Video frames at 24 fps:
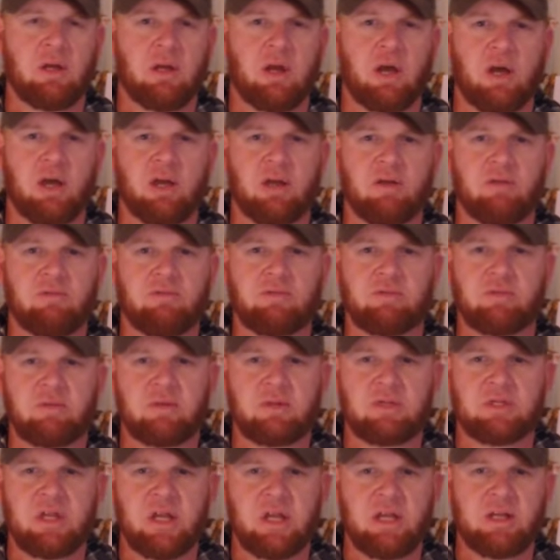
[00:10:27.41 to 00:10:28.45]
I've
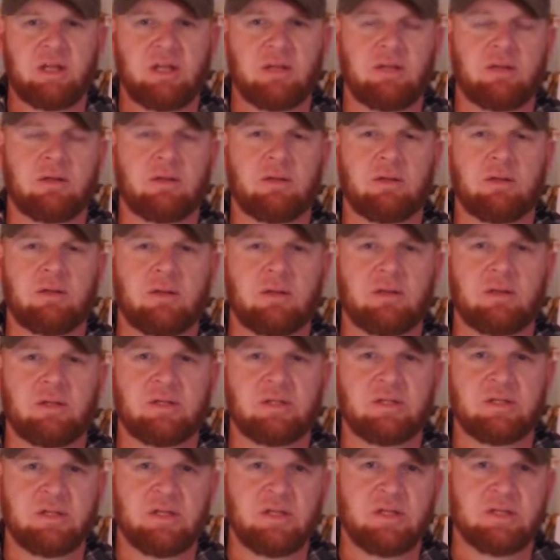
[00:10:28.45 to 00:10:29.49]
taken
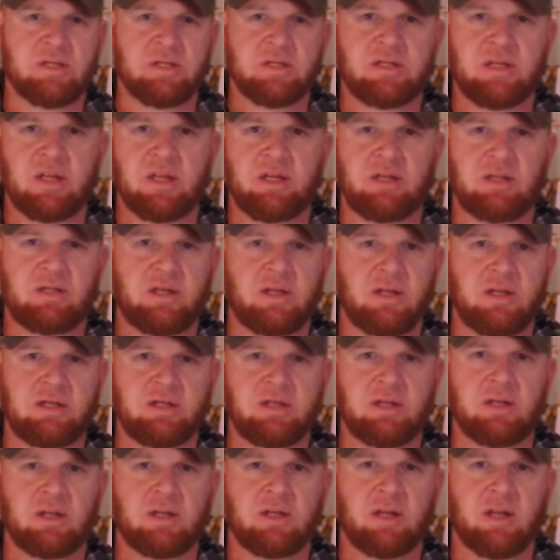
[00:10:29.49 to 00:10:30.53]
disease and
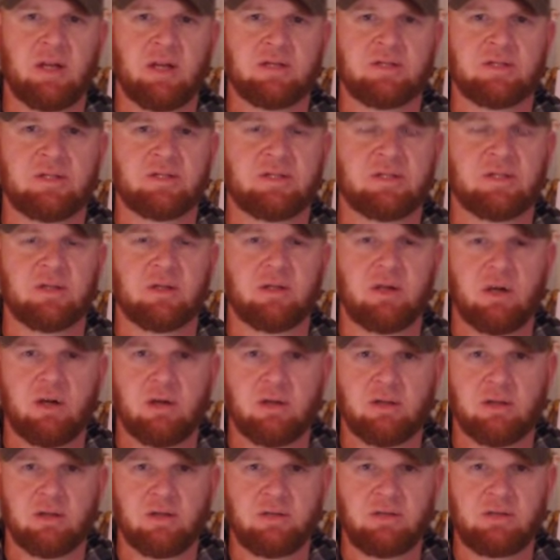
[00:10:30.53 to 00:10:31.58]
sanitation classes in
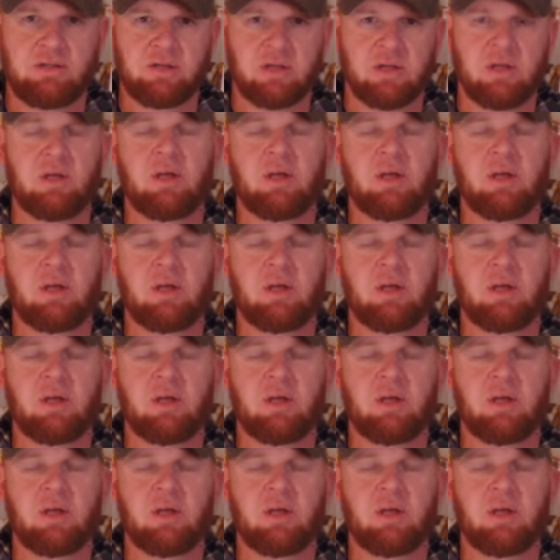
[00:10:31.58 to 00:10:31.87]
college,